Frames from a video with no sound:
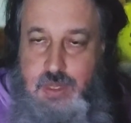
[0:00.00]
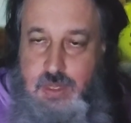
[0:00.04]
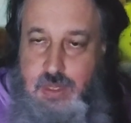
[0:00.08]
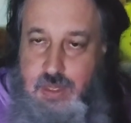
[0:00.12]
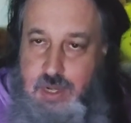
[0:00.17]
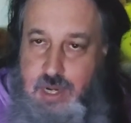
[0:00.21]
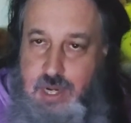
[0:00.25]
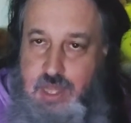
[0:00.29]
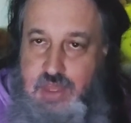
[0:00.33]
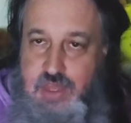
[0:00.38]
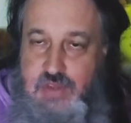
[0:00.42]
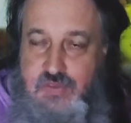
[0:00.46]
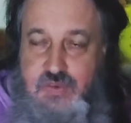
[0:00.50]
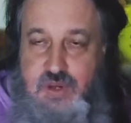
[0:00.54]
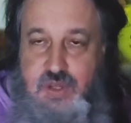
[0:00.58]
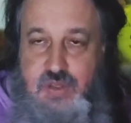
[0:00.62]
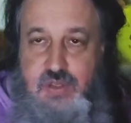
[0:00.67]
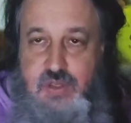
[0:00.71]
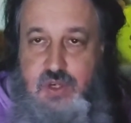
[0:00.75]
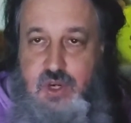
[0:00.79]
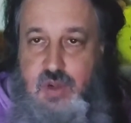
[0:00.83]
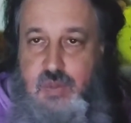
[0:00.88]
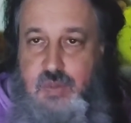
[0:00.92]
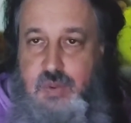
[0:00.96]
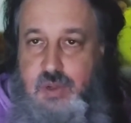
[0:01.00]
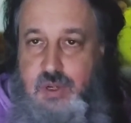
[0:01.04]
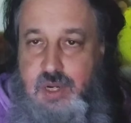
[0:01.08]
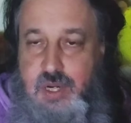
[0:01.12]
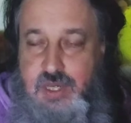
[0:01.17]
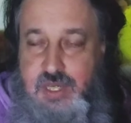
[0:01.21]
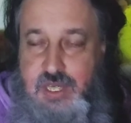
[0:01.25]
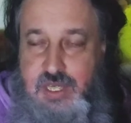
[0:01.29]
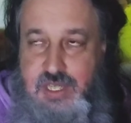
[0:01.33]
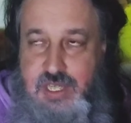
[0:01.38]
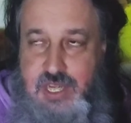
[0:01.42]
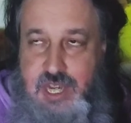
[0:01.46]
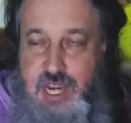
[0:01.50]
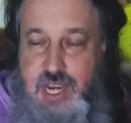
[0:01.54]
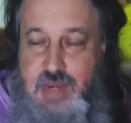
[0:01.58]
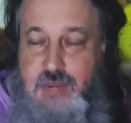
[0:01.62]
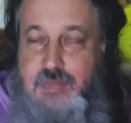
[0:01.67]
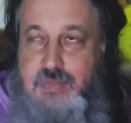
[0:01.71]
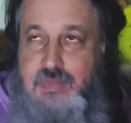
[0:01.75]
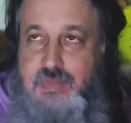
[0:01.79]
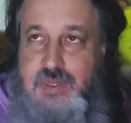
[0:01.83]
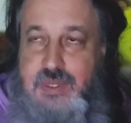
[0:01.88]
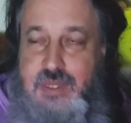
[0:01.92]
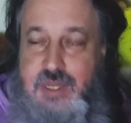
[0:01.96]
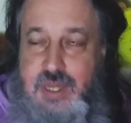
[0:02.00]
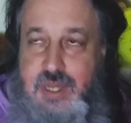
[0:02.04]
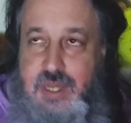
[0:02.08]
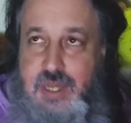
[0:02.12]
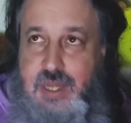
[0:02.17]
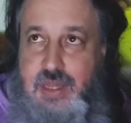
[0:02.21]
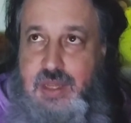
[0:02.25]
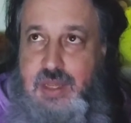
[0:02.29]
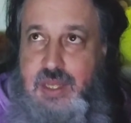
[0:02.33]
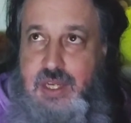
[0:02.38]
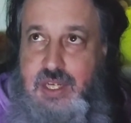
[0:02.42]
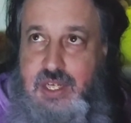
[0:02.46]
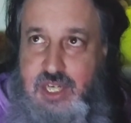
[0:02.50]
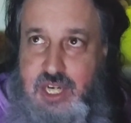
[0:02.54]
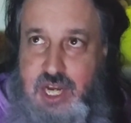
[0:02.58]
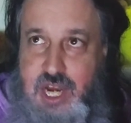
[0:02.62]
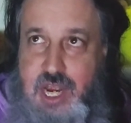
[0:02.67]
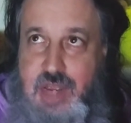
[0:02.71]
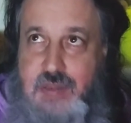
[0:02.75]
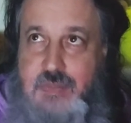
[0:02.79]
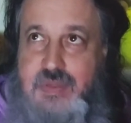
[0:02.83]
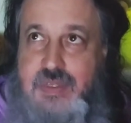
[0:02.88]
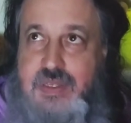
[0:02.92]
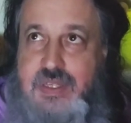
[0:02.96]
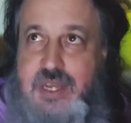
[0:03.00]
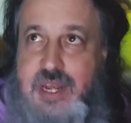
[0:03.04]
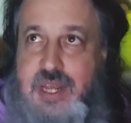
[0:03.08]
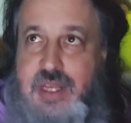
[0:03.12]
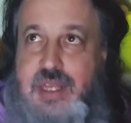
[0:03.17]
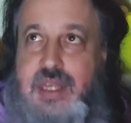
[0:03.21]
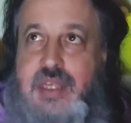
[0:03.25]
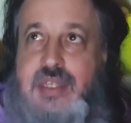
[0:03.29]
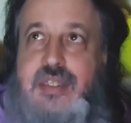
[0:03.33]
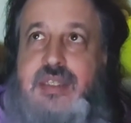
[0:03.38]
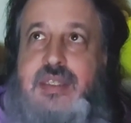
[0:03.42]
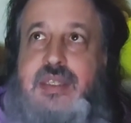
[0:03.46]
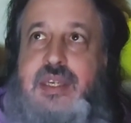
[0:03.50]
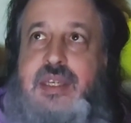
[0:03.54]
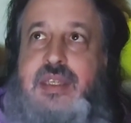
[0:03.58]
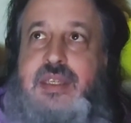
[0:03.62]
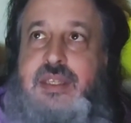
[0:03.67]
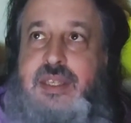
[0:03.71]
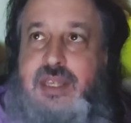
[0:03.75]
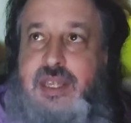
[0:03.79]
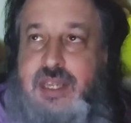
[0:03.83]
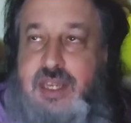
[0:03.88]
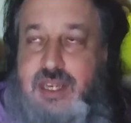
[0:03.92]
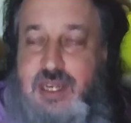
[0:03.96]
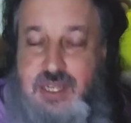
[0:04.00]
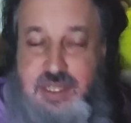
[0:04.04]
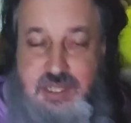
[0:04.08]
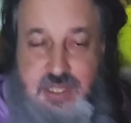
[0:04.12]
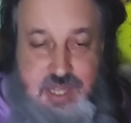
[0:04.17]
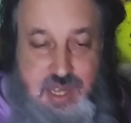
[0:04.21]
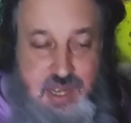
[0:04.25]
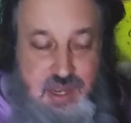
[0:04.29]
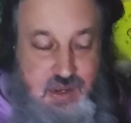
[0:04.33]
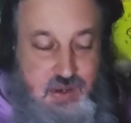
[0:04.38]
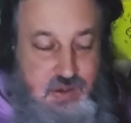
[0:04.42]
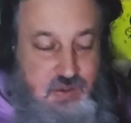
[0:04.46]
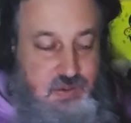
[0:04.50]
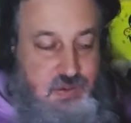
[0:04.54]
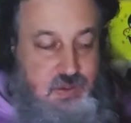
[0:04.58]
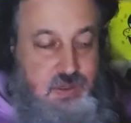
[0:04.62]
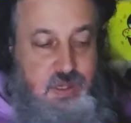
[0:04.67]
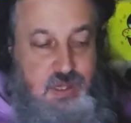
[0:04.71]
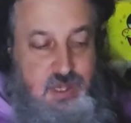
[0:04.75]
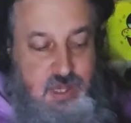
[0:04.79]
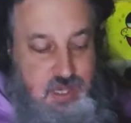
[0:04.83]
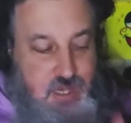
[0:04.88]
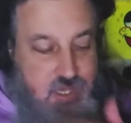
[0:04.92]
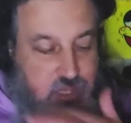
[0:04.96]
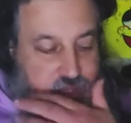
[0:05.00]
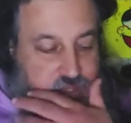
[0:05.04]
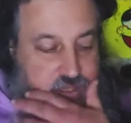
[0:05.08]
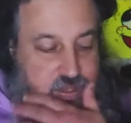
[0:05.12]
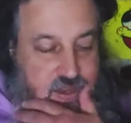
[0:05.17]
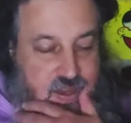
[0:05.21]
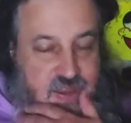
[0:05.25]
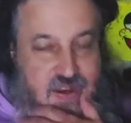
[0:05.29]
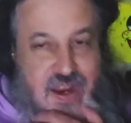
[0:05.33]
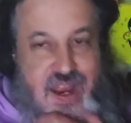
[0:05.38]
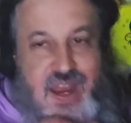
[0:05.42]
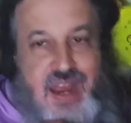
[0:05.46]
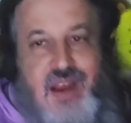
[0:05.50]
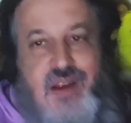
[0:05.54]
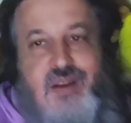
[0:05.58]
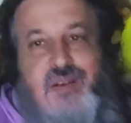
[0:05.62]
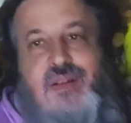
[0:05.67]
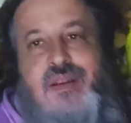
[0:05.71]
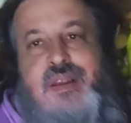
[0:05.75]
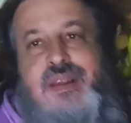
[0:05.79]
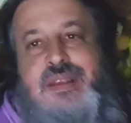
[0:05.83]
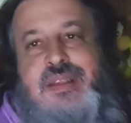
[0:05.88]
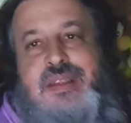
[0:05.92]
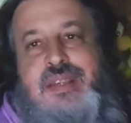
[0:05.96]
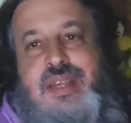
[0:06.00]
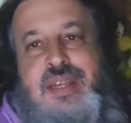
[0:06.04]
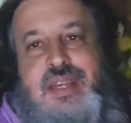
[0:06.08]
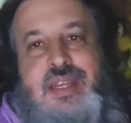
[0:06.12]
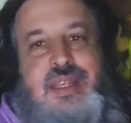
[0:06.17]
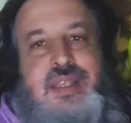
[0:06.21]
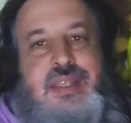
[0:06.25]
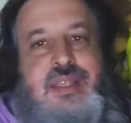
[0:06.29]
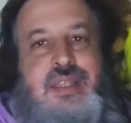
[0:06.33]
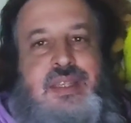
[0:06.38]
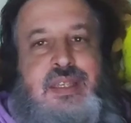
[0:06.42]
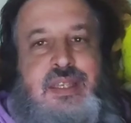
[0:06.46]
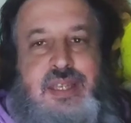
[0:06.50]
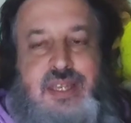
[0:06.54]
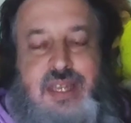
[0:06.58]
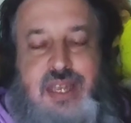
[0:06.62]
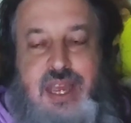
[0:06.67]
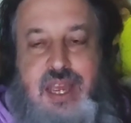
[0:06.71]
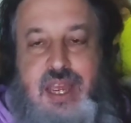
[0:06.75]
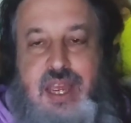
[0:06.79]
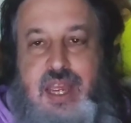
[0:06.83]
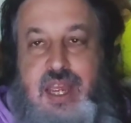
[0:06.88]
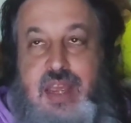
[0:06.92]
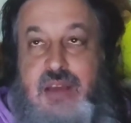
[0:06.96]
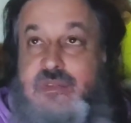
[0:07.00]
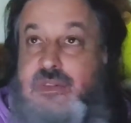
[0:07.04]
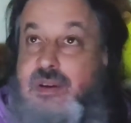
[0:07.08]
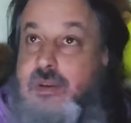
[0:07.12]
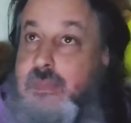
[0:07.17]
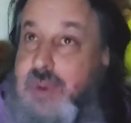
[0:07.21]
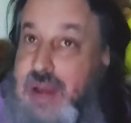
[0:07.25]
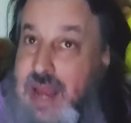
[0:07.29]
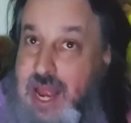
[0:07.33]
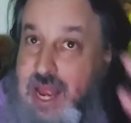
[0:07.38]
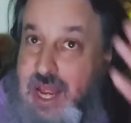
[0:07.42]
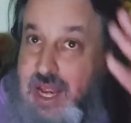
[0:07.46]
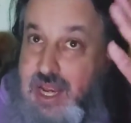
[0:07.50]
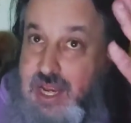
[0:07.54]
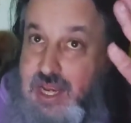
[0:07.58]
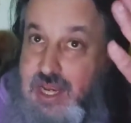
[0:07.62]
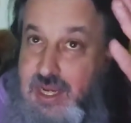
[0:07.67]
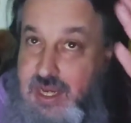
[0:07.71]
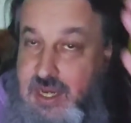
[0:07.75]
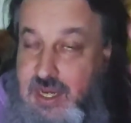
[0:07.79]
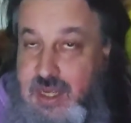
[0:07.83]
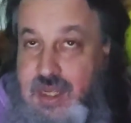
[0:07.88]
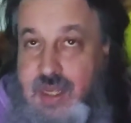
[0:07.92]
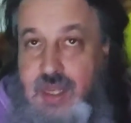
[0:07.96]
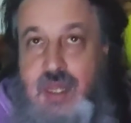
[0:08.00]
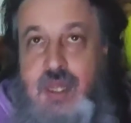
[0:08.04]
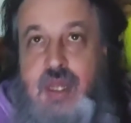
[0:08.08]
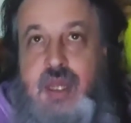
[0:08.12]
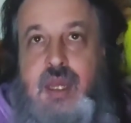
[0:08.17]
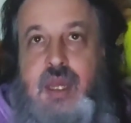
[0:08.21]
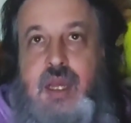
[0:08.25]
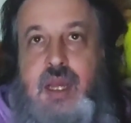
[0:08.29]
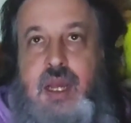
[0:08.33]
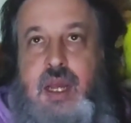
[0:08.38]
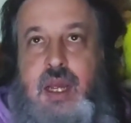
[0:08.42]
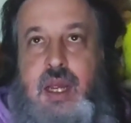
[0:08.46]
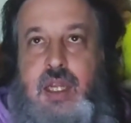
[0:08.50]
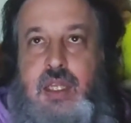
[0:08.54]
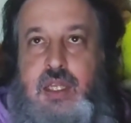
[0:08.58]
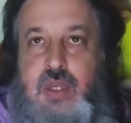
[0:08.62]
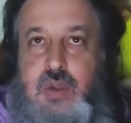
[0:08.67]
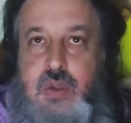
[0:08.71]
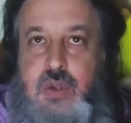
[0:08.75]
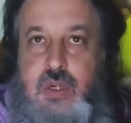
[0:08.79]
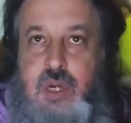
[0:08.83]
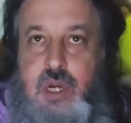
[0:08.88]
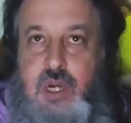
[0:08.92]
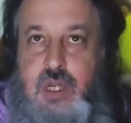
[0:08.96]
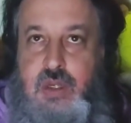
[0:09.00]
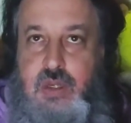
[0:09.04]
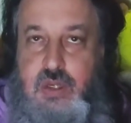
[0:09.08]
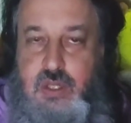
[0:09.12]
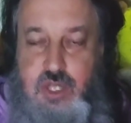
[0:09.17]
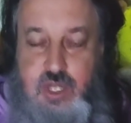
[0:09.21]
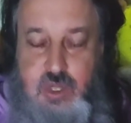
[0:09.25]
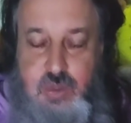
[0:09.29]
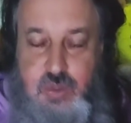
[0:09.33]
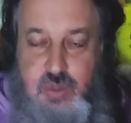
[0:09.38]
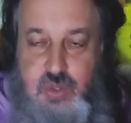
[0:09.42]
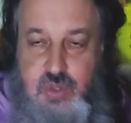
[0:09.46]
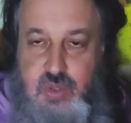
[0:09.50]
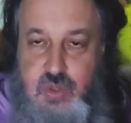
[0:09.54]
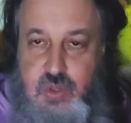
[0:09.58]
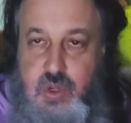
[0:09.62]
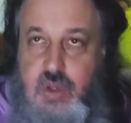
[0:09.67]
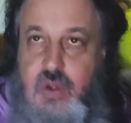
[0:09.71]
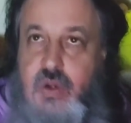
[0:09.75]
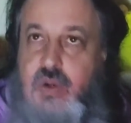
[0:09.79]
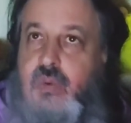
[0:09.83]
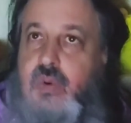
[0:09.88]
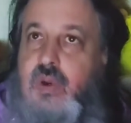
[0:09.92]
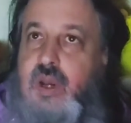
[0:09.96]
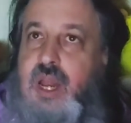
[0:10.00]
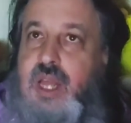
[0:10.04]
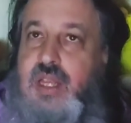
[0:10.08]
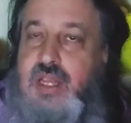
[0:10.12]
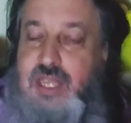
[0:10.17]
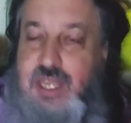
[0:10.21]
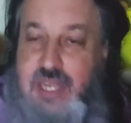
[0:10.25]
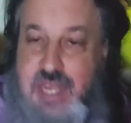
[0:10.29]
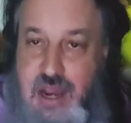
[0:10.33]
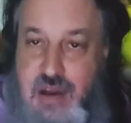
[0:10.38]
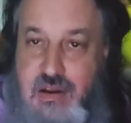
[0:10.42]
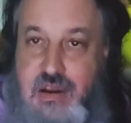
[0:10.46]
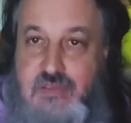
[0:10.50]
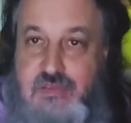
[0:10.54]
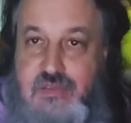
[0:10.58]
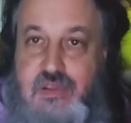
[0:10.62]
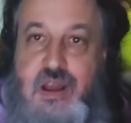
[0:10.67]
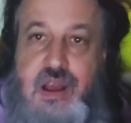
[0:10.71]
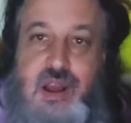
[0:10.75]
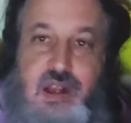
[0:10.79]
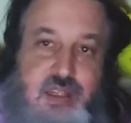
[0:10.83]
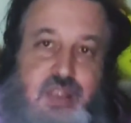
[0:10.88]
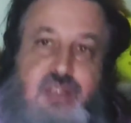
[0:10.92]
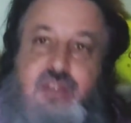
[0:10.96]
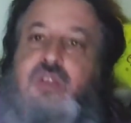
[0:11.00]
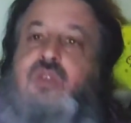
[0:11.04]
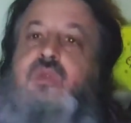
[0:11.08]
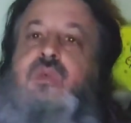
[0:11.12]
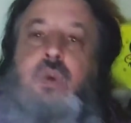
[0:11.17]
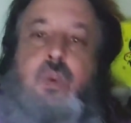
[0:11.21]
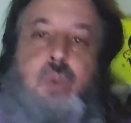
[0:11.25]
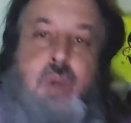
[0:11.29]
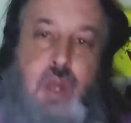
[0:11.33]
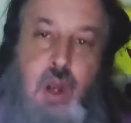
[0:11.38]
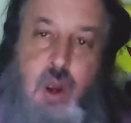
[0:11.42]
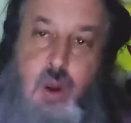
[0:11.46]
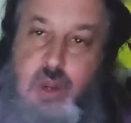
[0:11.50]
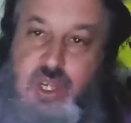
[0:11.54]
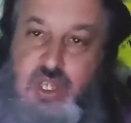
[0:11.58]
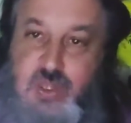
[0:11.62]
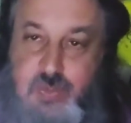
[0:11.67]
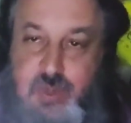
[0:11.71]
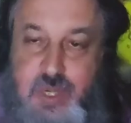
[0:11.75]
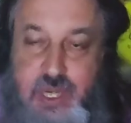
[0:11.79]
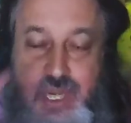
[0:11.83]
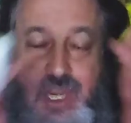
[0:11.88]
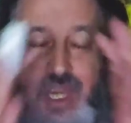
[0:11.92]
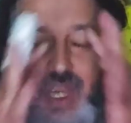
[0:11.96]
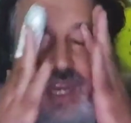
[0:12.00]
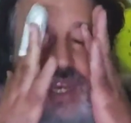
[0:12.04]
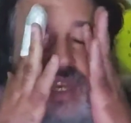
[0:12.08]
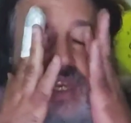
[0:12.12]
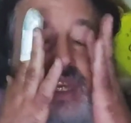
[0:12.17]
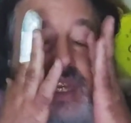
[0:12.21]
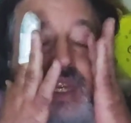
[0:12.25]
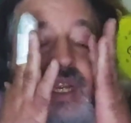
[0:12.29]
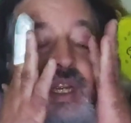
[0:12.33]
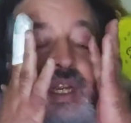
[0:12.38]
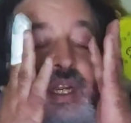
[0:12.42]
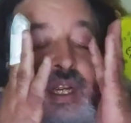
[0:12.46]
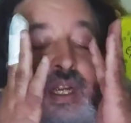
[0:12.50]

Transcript: the 9th of October, and the time and the chimes tell us that the, it is now 10 hours into the day, and we're back uh, doing our YouTube stroll. We're at the YAWI Vlogs. This is where we always begin.